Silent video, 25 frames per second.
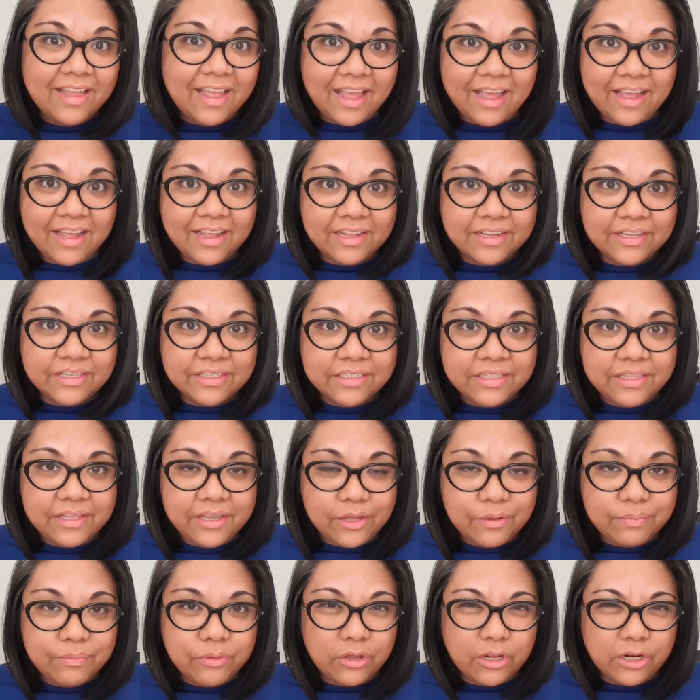as the
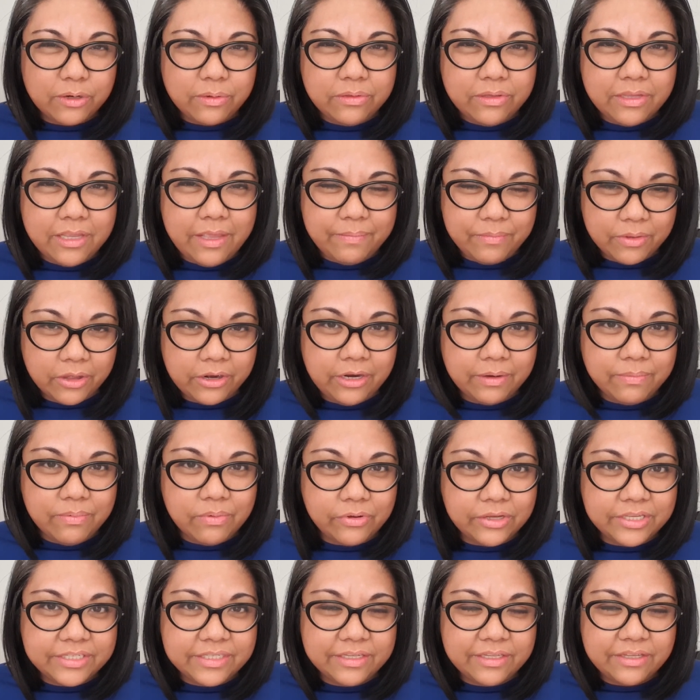Hypnotic
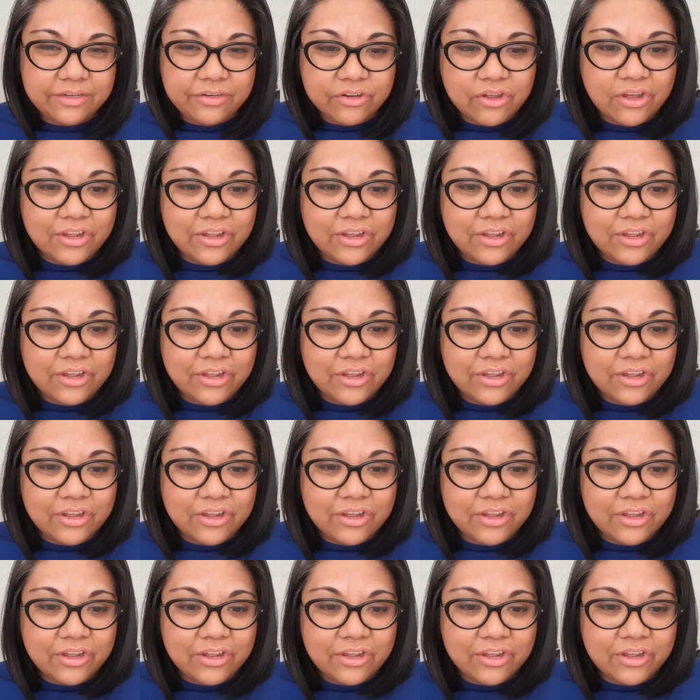Poison,